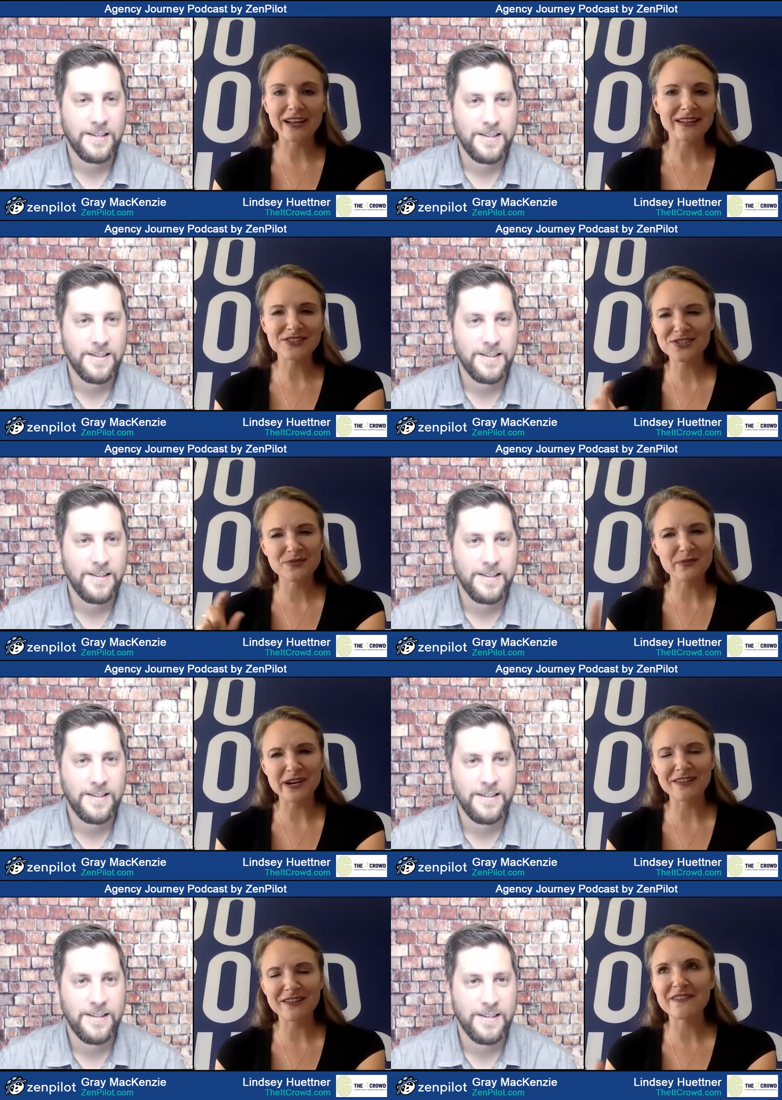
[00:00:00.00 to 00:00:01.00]
Speaker 1: and just a
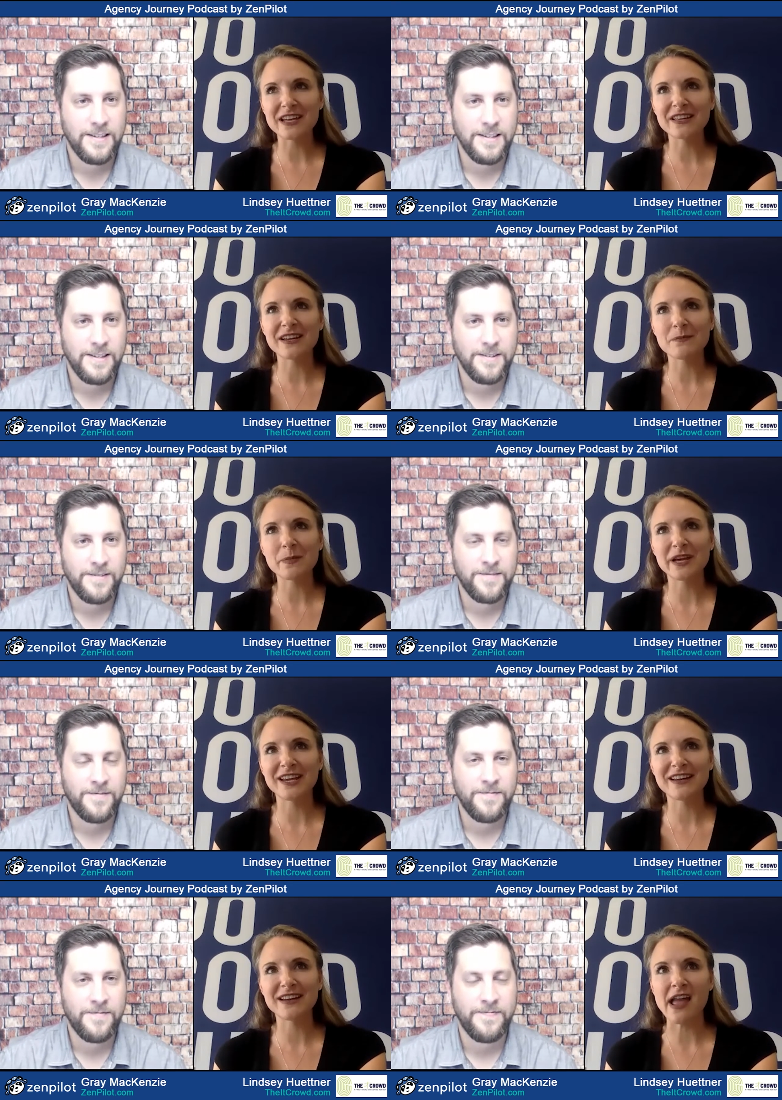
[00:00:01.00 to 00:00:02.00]
weird feeling.
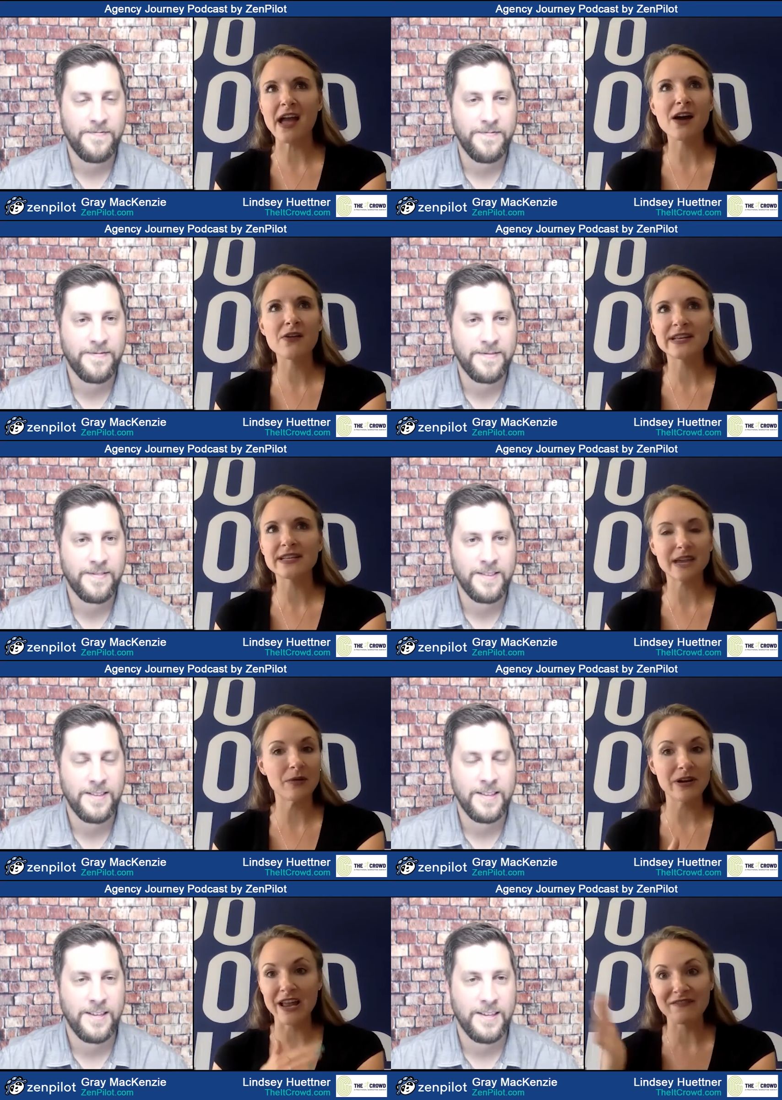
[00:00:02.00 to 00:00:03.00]
But now I
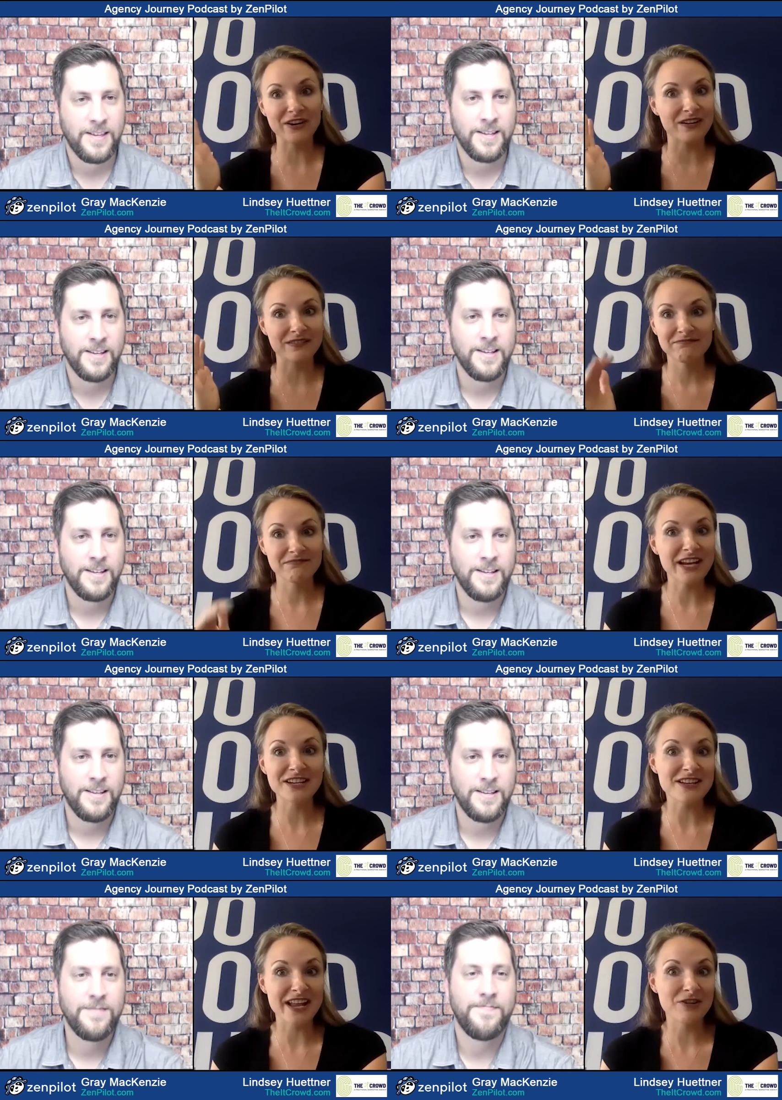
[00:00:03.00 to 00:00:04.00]

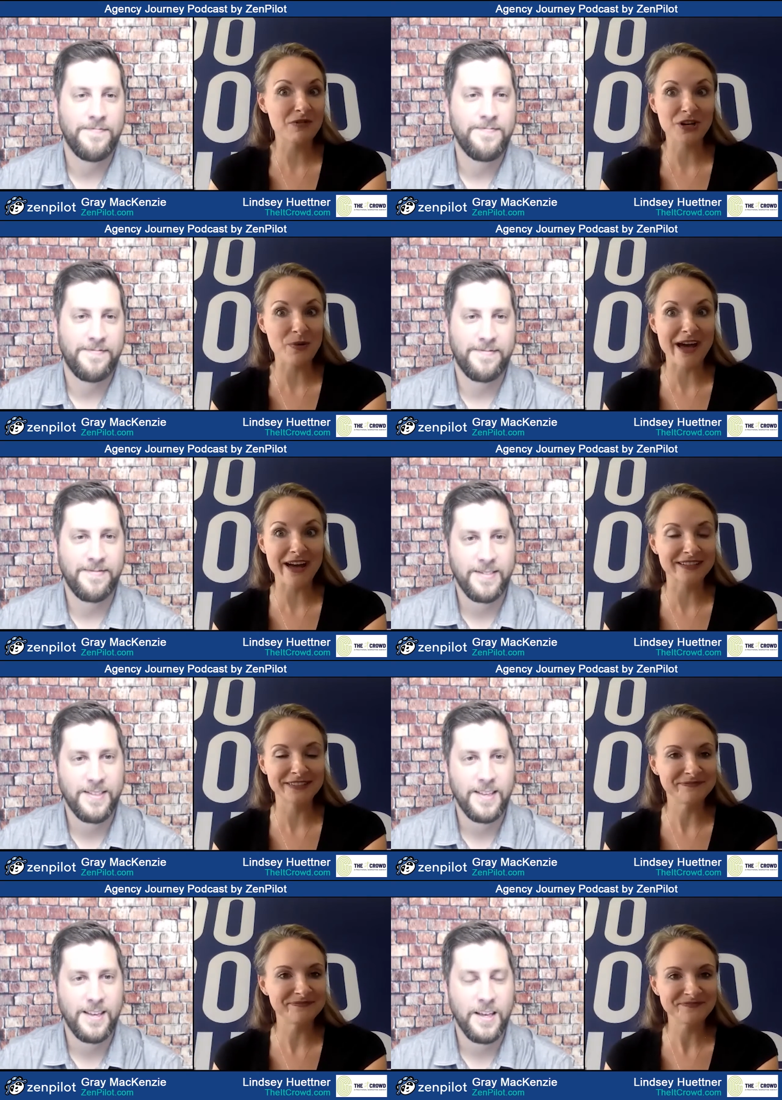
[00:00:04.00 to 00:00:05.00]
don't want to go back.
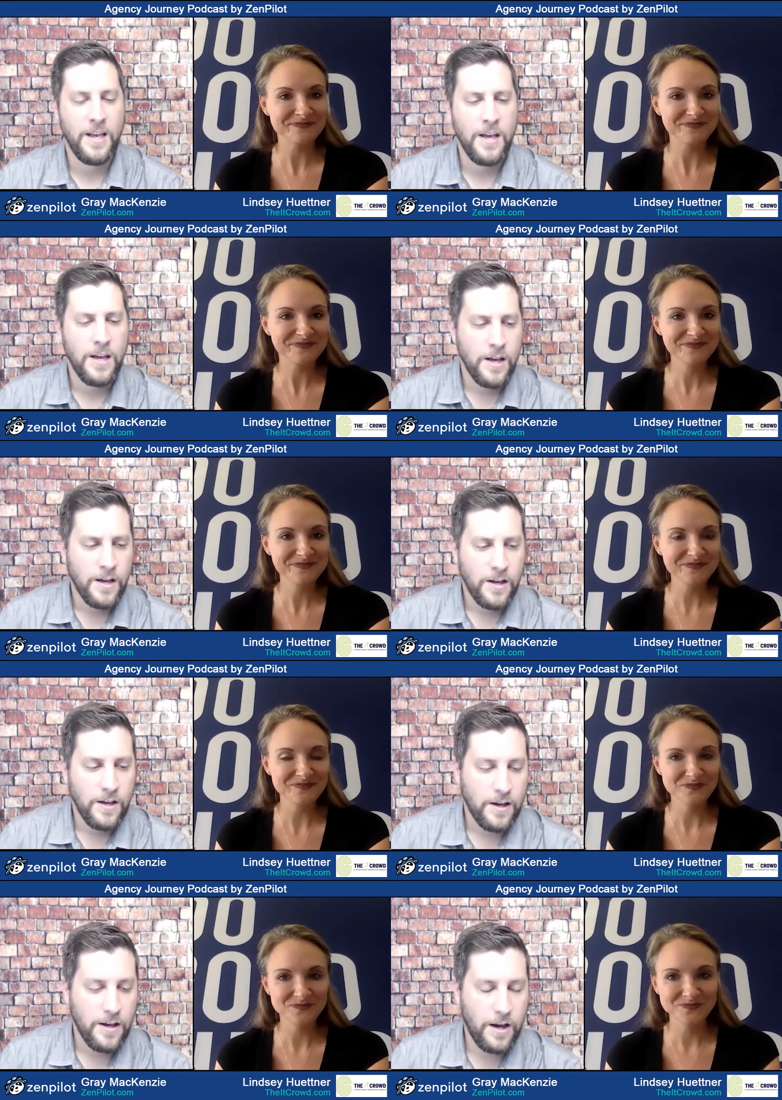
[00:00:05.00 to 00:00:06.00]

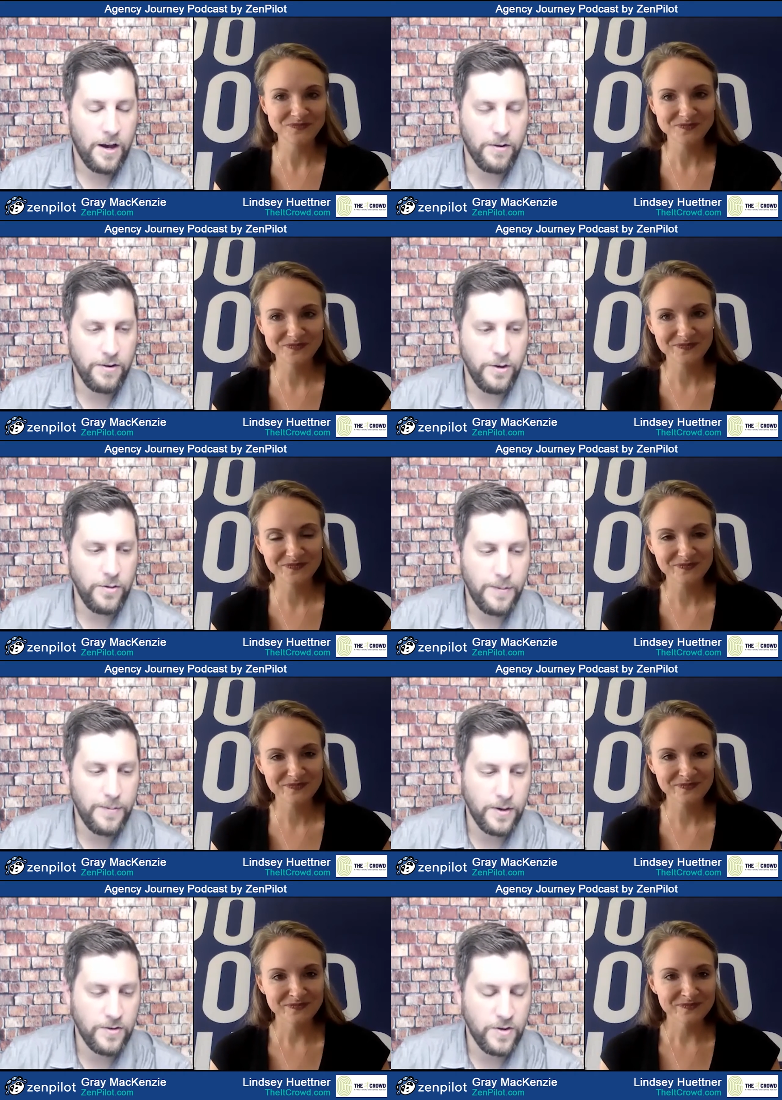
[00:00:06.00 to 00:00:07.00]
Speaker 2: Are you
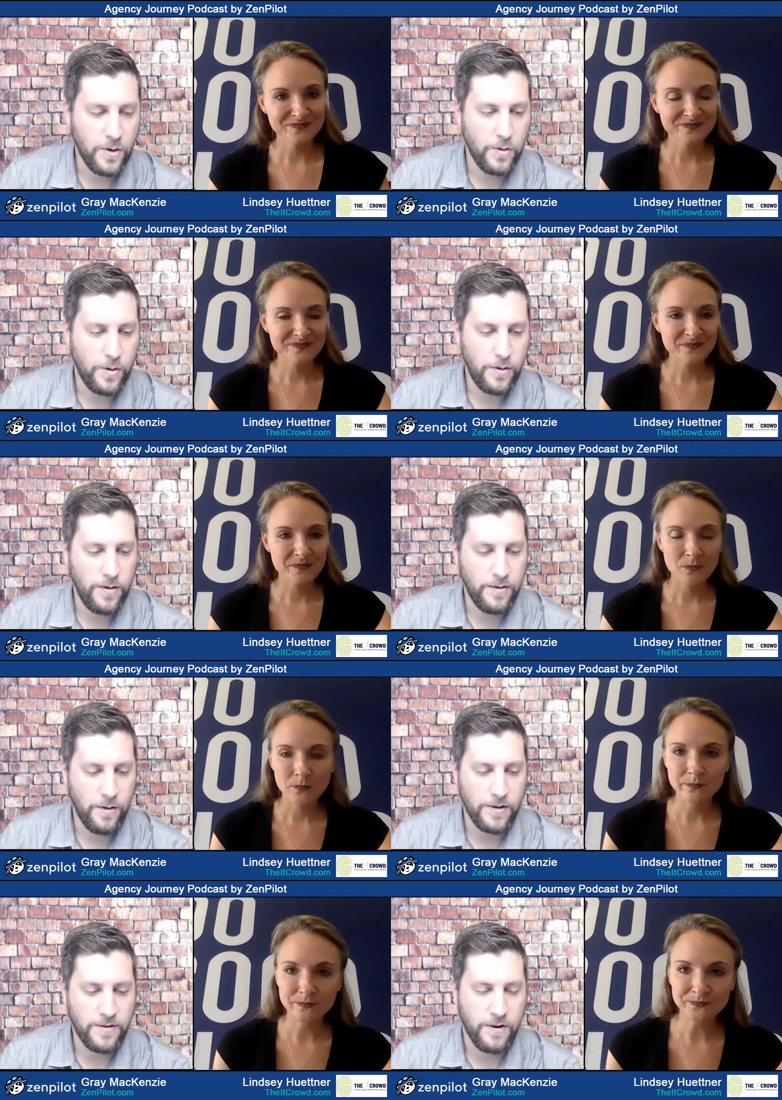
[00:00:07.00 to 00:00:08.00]
keeping, so
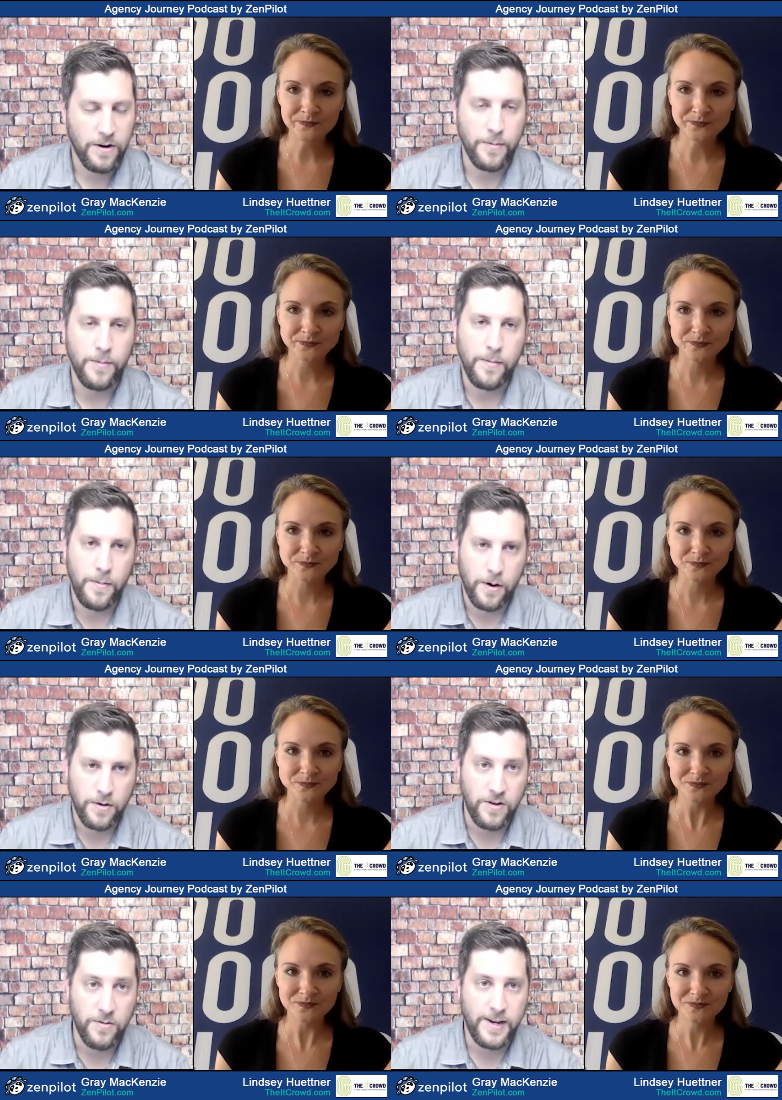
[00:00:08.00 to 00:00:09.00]
long-term,
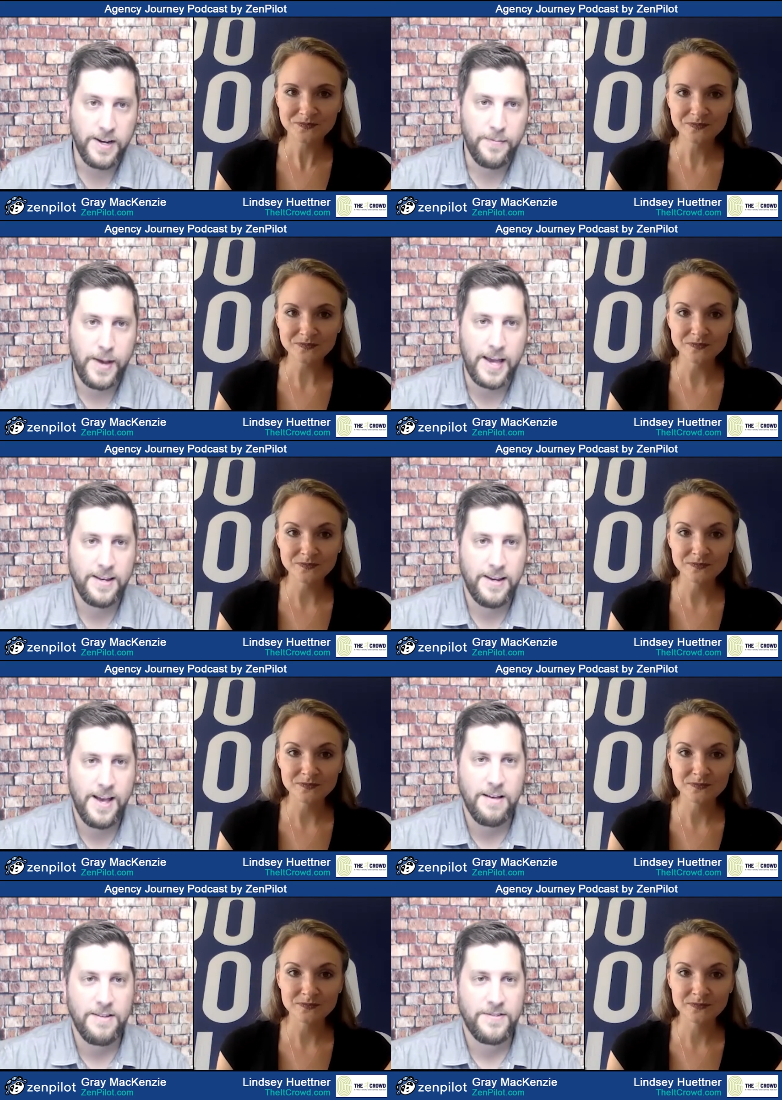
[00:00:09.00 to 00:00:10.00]
do you wind up back in
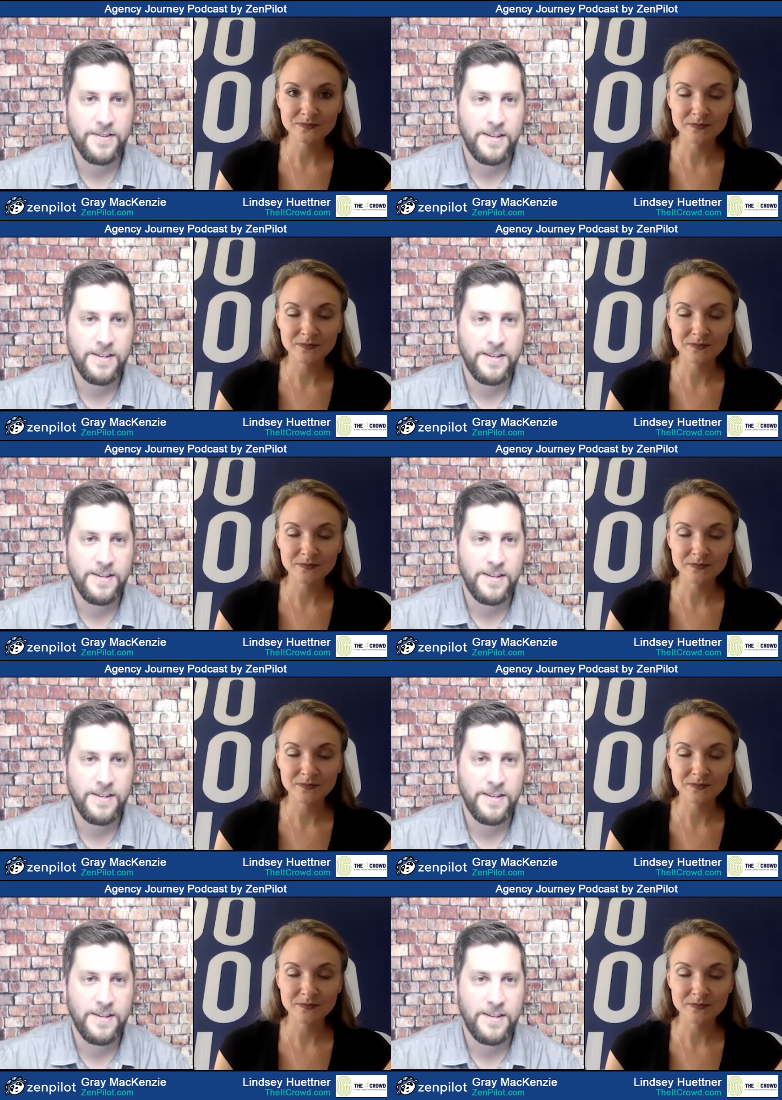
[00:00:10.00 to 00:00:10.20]
Dallas?